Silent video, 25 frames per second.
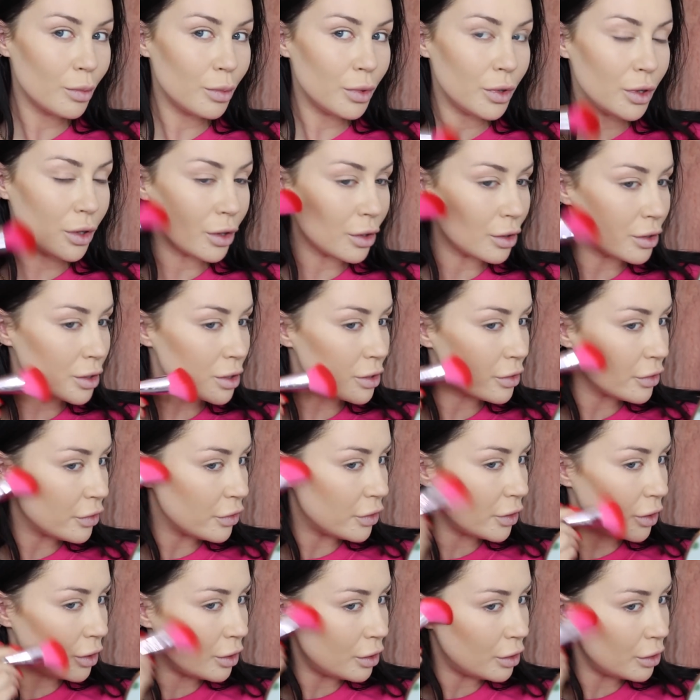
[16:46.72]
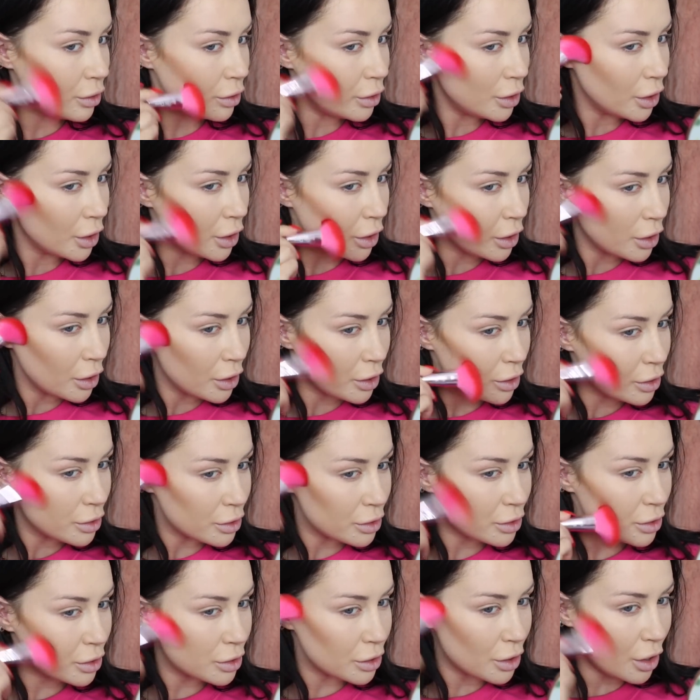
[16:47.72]
Beautiful.
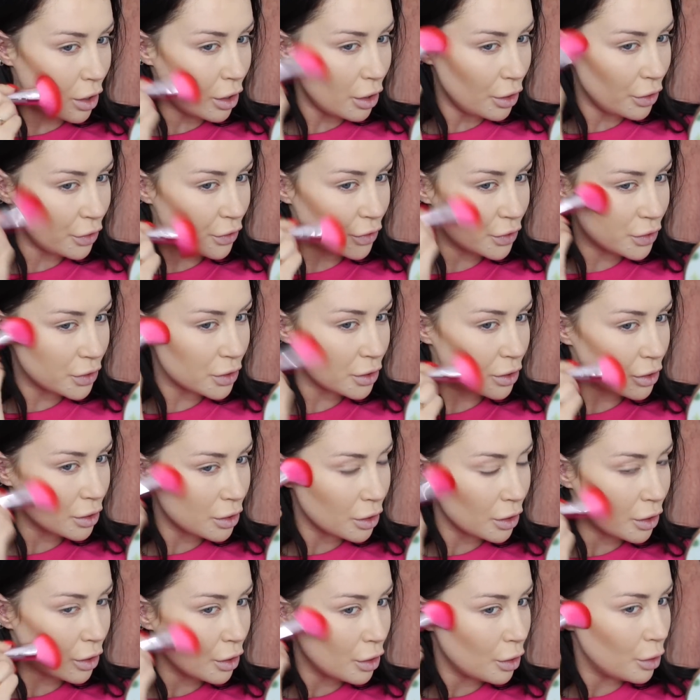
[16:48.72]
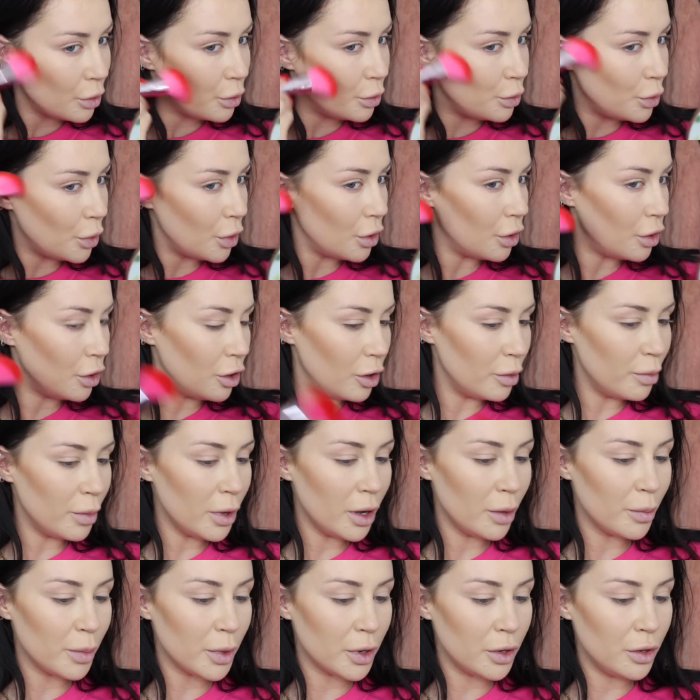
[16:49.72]
Soft,
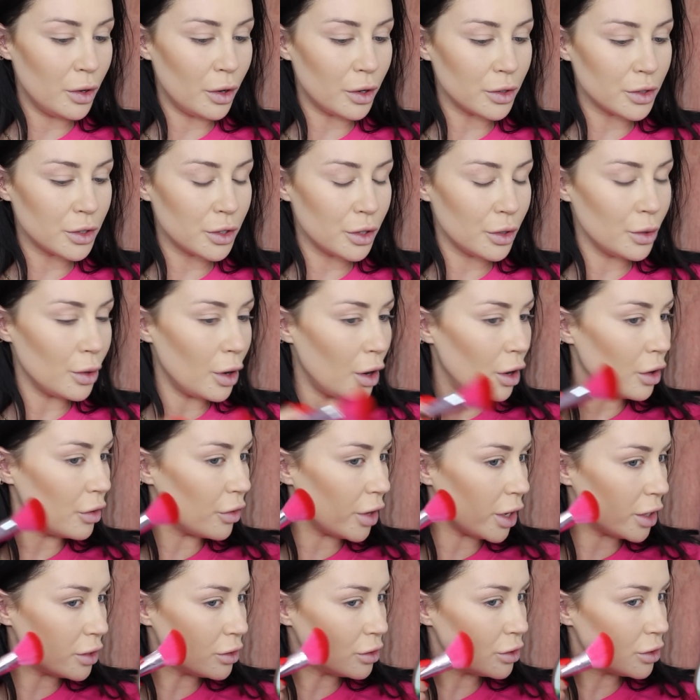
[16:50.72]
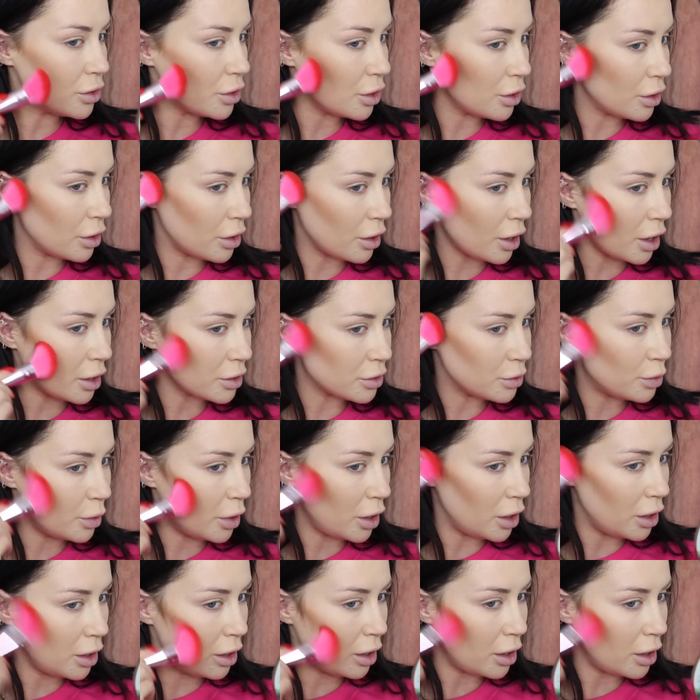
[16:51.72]
warm, but not too orange. That's what I